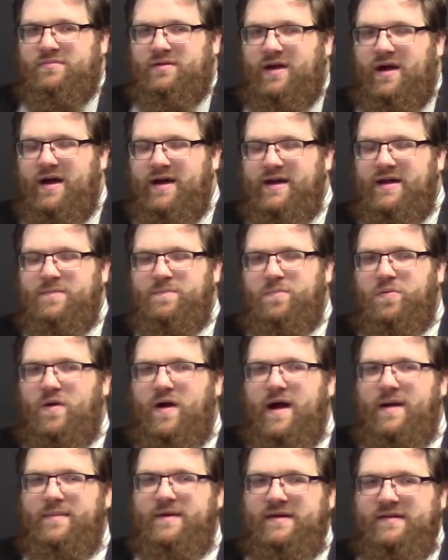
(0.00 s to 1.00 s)
God had
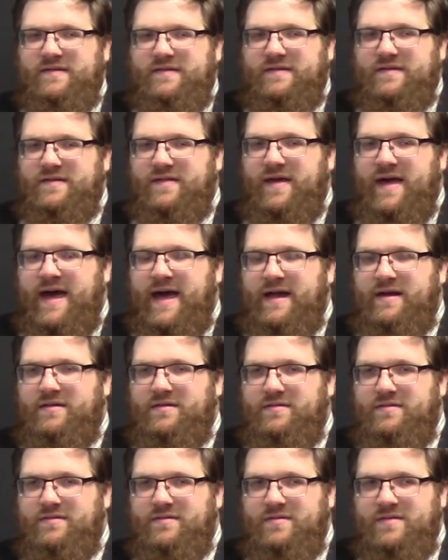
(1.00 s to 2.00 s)
promised
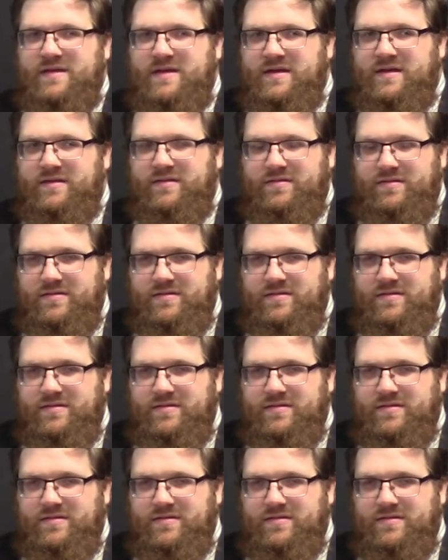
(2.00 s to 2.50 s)
that the